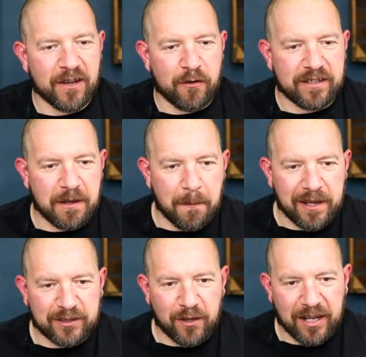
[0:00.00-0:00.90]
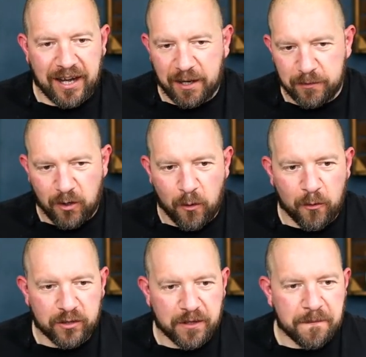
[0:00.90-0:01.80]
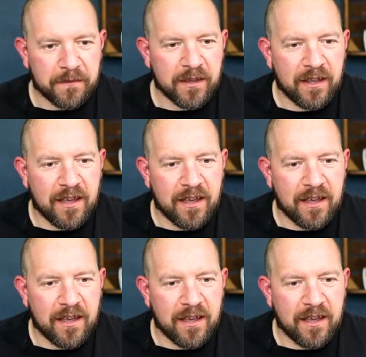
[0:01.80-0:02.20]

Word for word: Craig saying Battlestar Galactica was awesome.